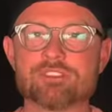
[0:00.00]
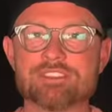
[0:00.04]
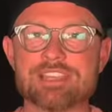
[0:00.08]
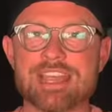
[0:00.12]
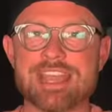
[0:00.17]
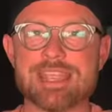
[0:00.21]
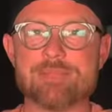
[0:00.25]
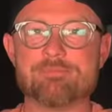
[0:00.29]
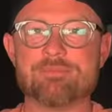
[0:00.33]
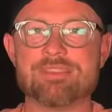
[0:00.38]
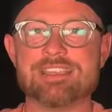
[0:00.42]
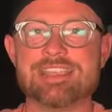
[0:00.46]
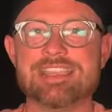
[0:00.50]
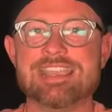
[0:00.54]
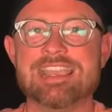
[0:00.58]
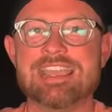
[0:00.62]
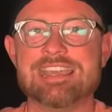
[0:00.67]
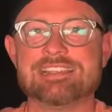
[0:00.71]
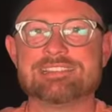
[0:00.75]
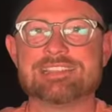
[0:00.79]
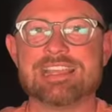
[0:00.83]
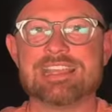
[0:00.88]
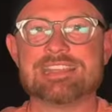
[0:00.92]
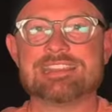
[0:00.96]
type.
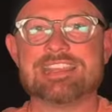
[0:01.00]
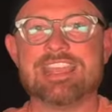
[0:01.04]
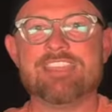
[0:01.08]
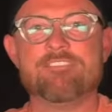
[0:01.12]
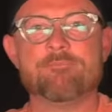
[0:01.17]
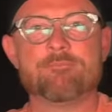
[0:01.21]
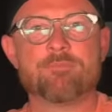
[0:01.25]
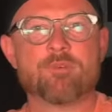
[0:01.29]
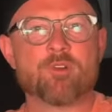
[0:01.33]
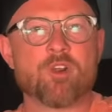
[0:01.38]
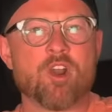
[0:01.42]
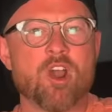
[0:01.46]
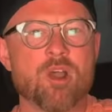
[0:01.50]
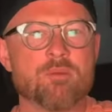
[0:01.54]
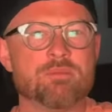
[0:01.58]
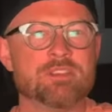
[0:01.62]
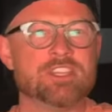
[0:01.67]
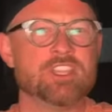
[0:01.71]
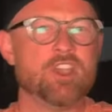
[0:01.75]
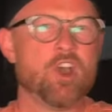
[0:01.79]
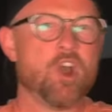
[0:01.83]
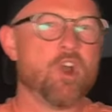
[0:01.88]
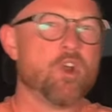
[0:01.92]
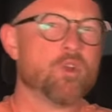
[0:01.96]
Like they've
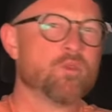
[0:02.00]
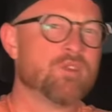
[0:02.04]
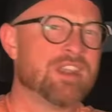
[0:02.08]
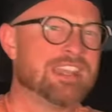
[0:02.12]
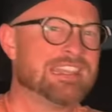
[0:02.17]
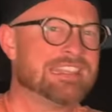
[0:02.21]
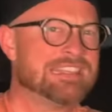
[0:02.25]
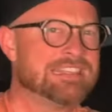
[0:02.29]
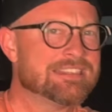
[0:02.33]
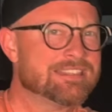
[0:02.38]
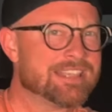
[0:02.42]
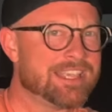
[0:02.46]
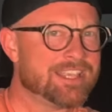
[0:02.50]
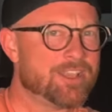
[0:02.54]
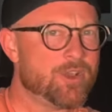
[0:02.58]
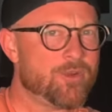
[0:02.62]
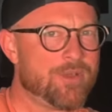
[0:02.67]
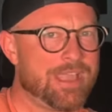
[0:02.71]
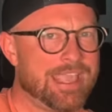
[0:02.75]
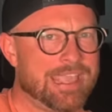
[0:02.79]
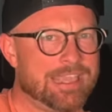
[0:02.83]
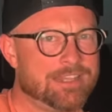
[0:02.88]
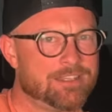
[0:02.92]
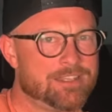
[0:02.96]
probably already
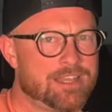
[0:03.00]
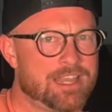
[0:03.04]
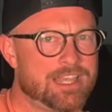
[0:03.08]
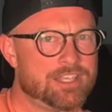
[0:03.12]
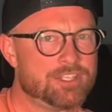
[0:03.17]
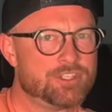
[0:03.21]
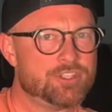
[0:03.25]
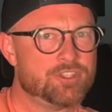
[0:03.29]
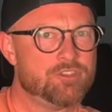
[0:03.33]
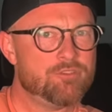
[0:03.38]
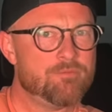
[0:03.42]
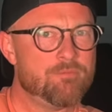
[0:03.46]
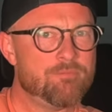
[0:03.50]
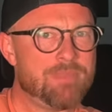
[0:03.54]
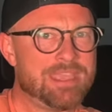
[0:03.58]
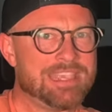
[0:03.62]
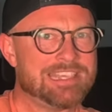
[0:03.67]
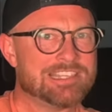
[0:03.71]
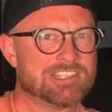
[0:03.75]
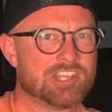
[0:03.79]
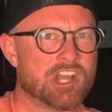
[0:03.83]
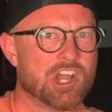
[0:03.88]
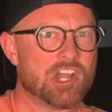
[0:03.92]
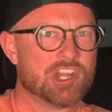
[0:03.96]
psychoanalyzed you
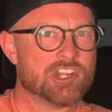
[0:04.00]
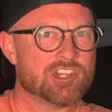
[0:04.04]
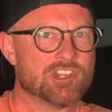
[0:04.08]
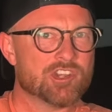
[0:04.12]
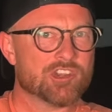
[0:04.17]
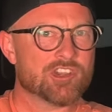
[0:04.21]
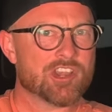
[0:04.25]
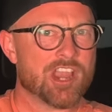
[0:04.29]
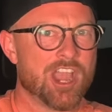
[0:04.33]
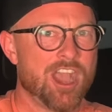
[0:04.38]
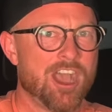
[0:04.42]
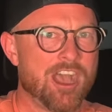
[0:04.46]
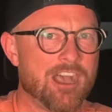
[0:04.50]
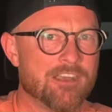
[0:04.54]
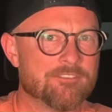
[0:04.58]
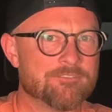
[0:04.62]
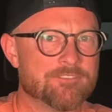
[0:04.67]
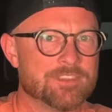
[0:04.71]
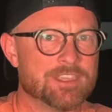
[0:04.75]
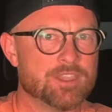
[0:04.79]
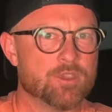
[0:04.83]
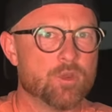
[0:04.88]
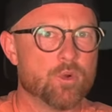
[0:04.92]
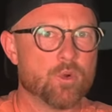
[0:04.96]
based on your
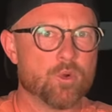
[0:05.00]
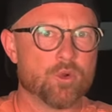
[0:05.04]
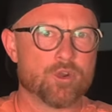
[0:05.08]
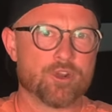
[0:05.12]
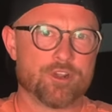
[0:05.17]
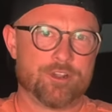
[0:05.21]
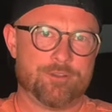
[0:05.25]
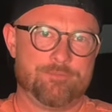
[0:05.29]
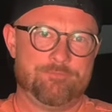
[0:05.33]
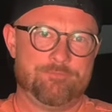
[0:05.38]
coffee order.